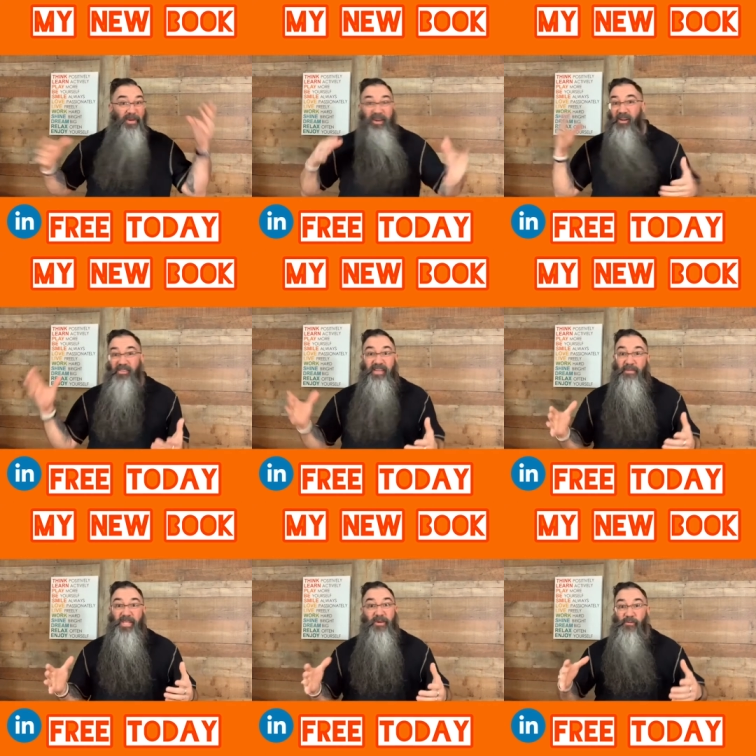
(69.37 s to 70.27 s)
it all the time,
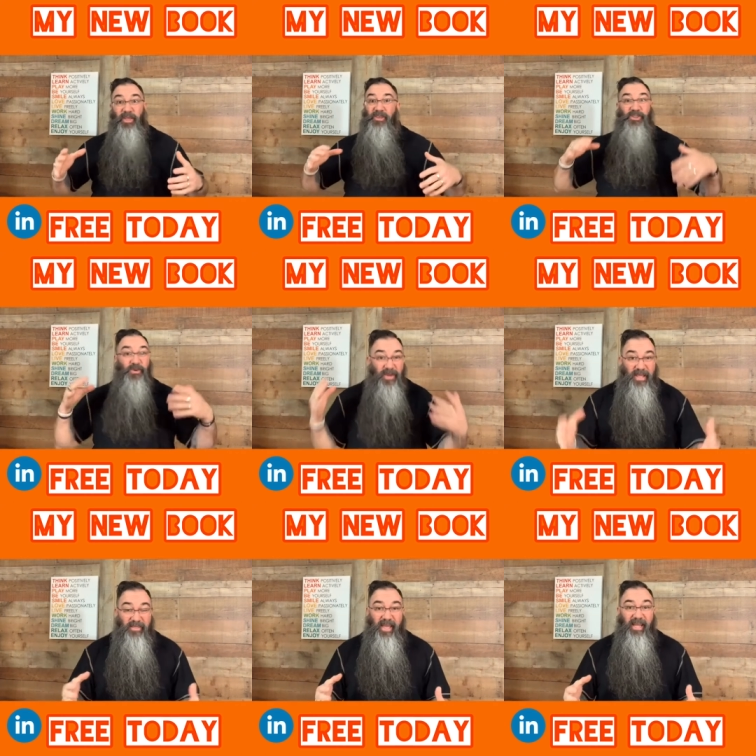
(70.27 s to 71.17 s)
but they don't really do
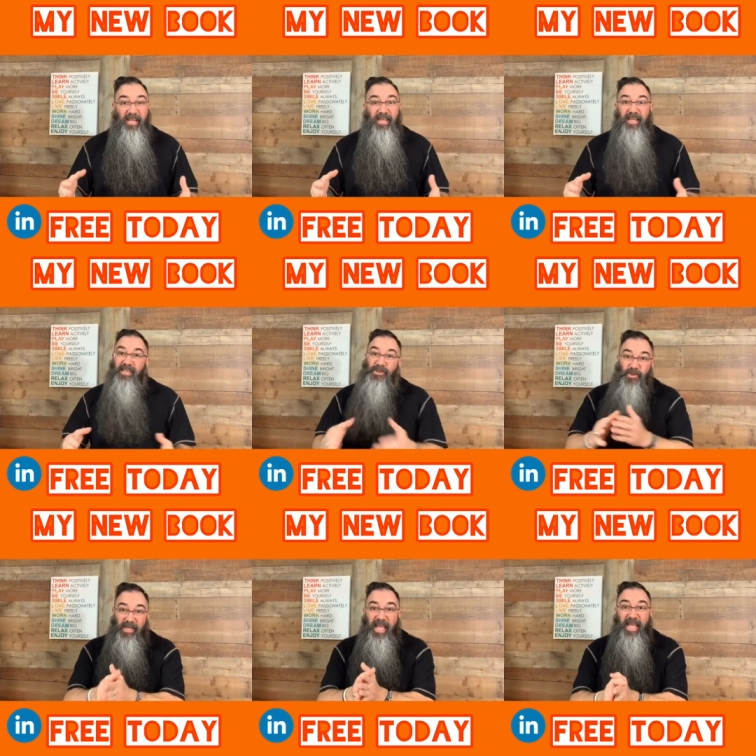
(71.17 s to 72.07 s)
anything.
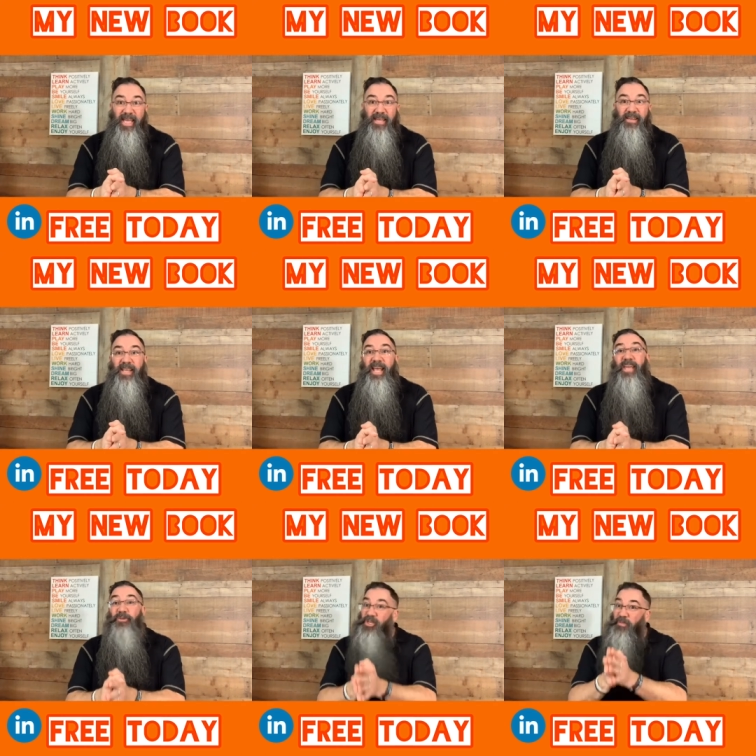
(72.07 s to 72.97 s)
You can,
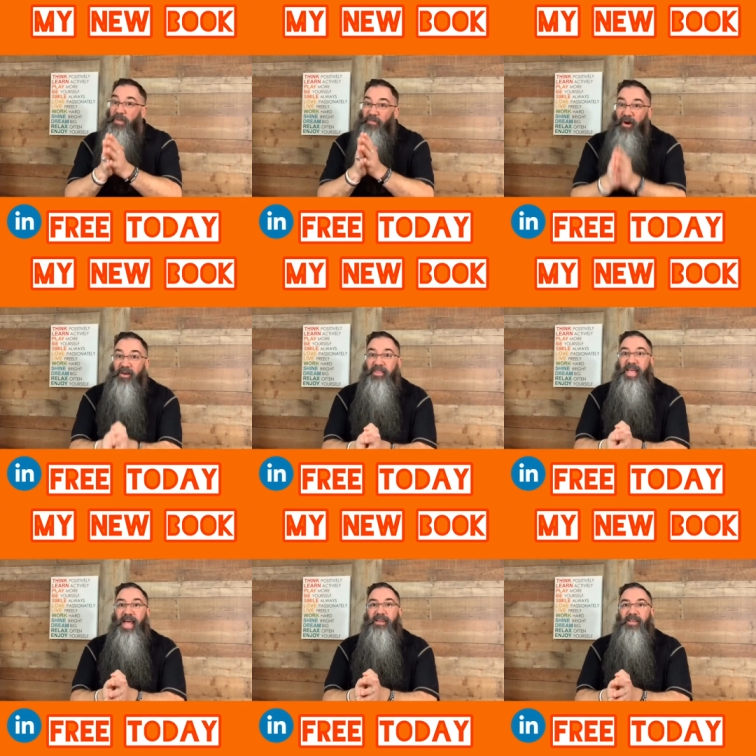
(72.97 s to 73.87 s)
and you should be part of
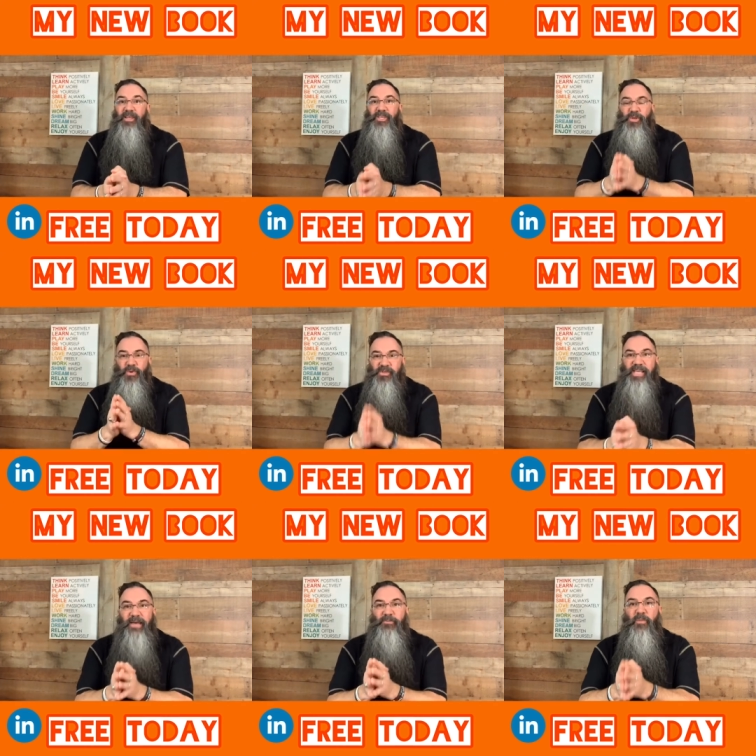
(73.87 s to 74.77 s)
that. Use
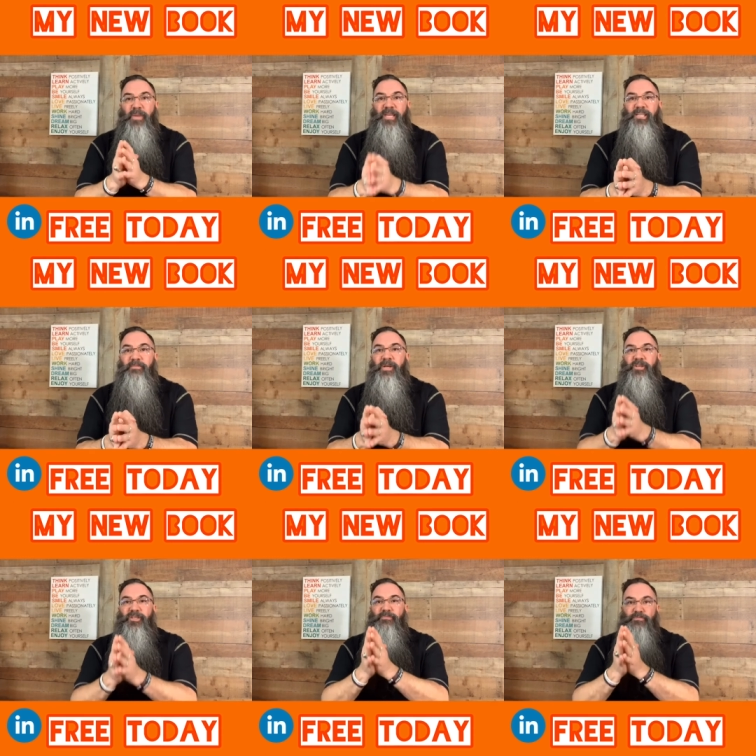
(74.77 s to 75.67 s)
that momentum
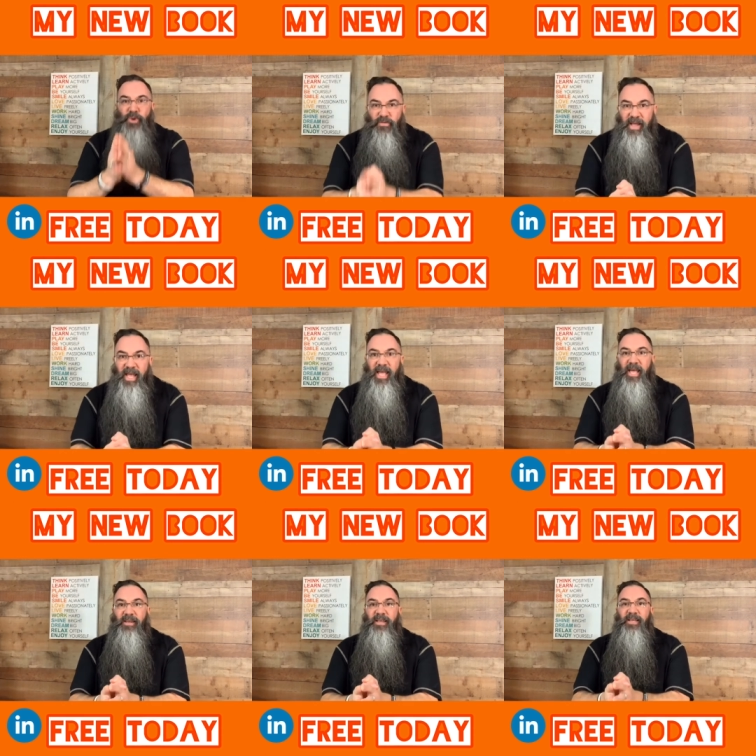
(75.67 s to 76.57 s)
to move
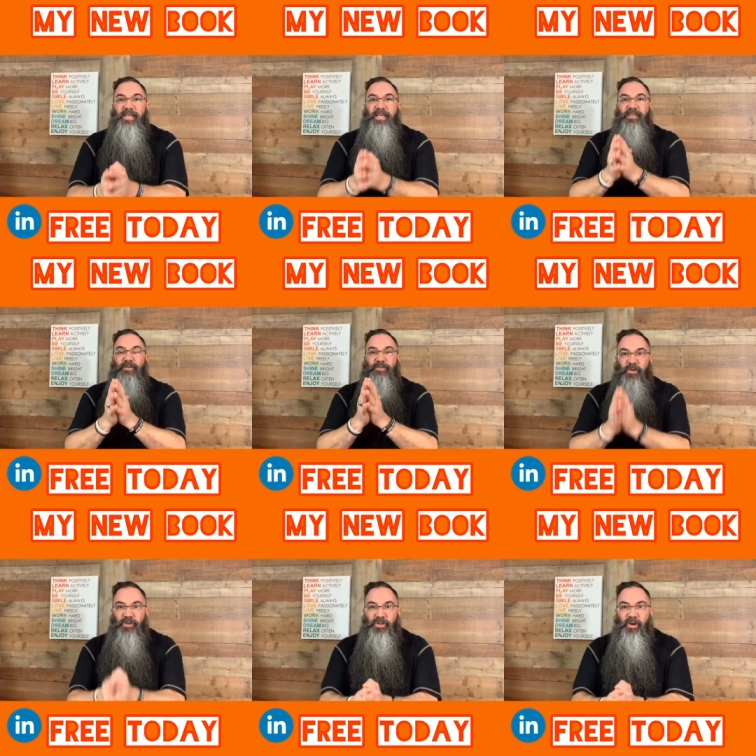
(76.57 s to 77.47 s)
ahead in the
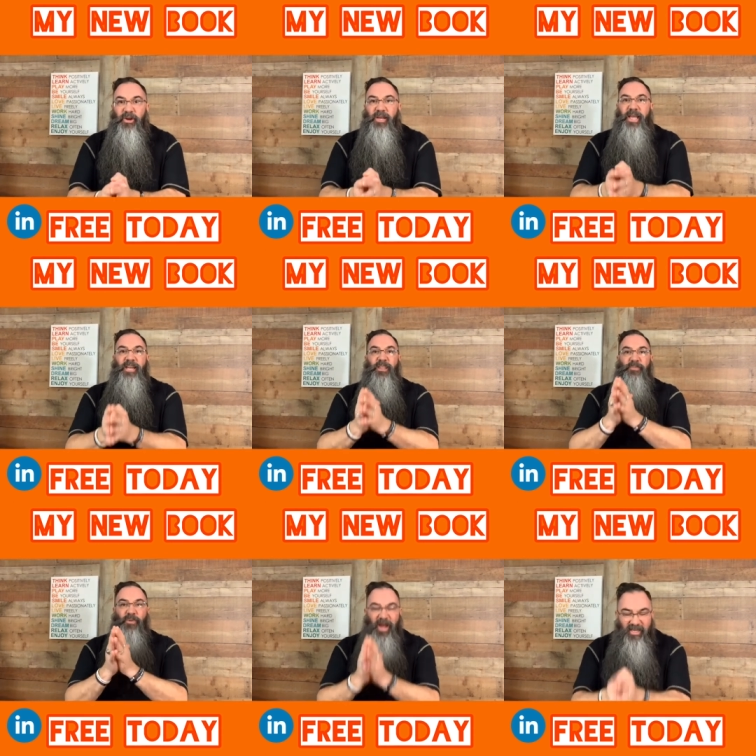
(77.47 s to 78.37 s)
future and in the
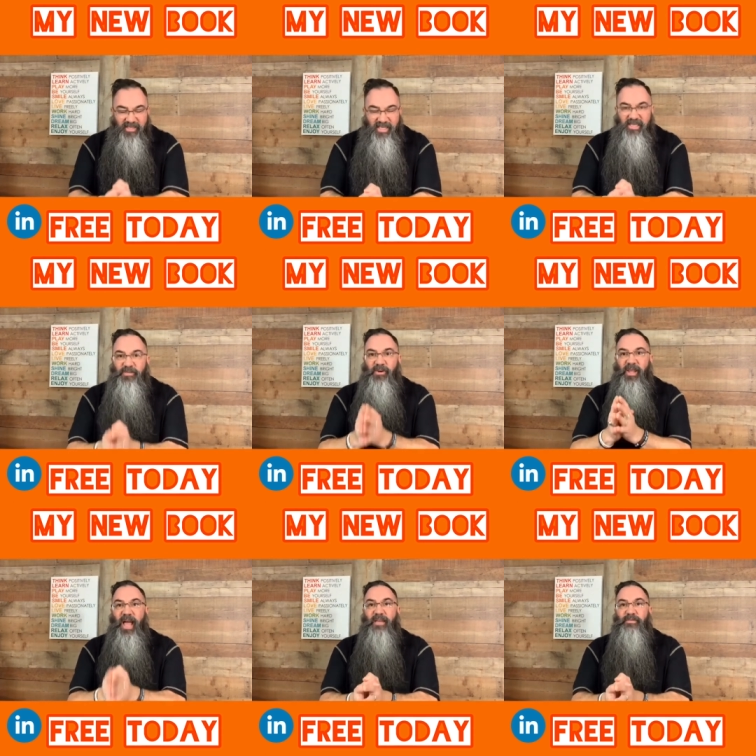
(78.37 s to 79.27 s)
process of your
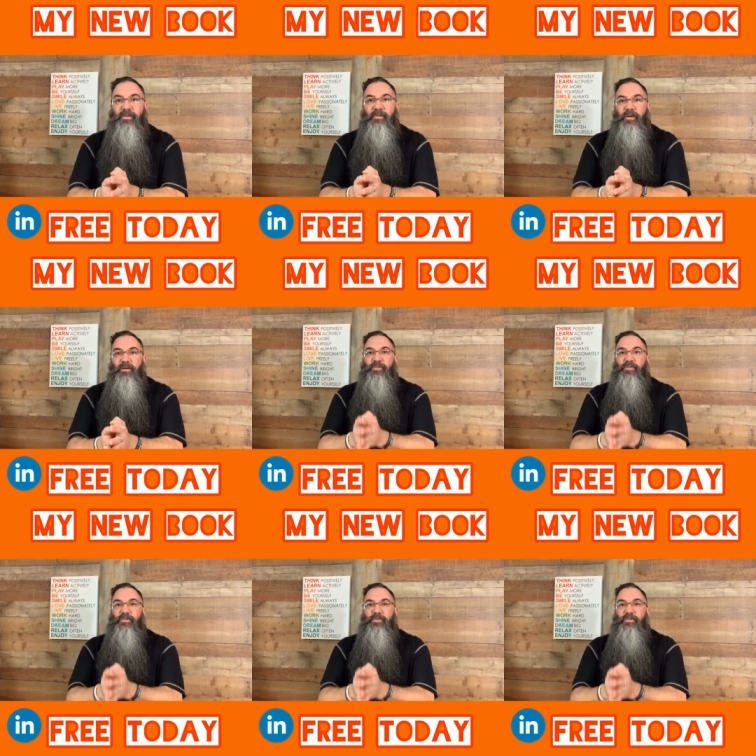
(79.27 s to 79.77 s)
life. For